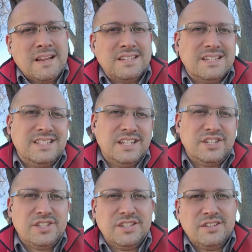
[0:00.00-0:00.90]
to
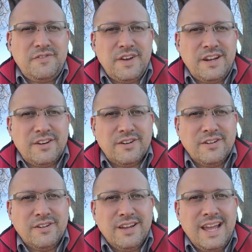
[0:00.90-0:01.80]
ditch the
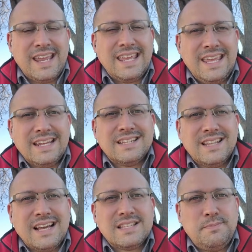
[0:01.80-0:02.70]
defender and get to
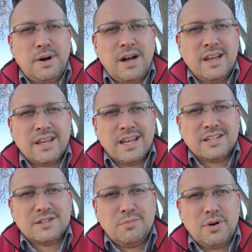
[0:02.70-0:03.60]
that spot and
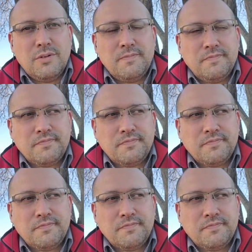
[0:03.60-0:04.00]
catch the ball.